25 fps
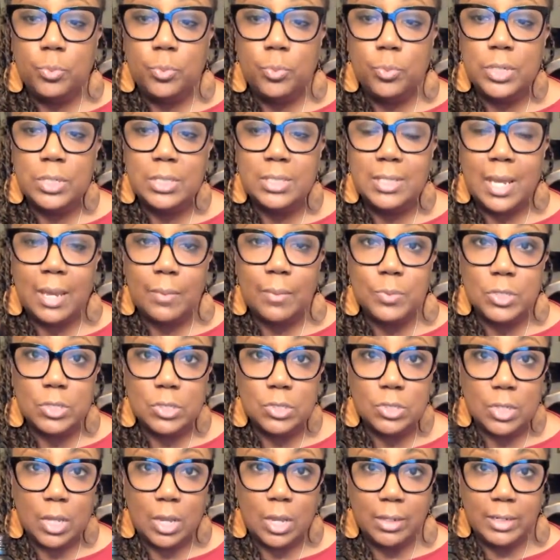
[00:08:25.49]
puts Epsom
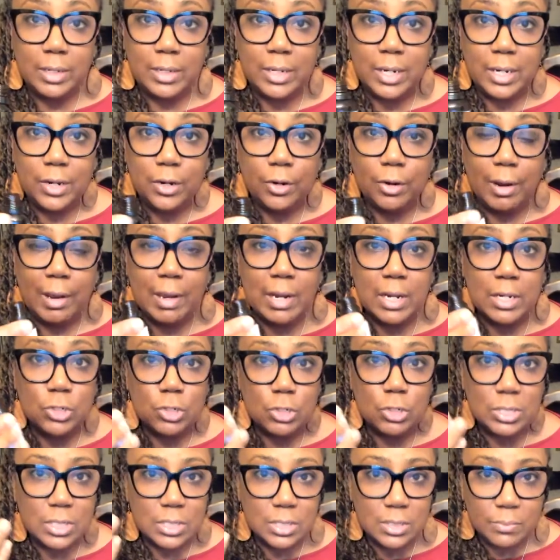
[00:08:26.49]
salt in here and
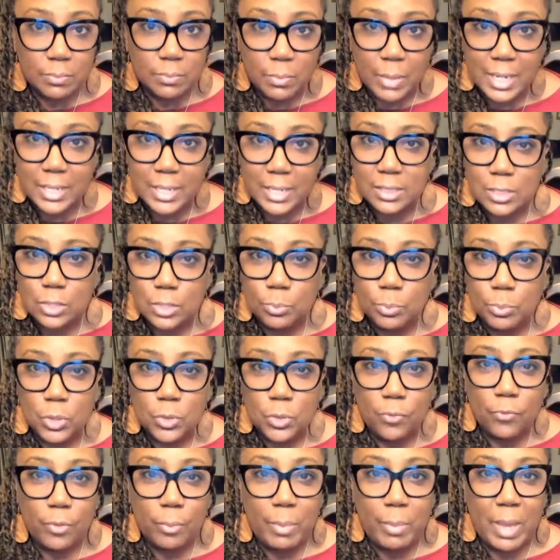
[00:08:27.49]
just makes these
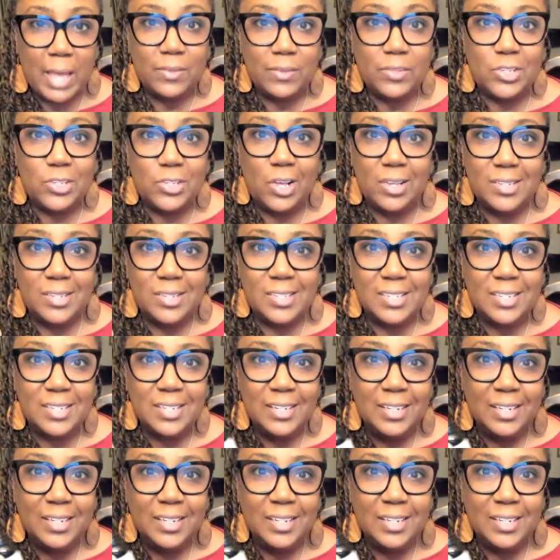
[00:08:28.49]
beautiful bath salts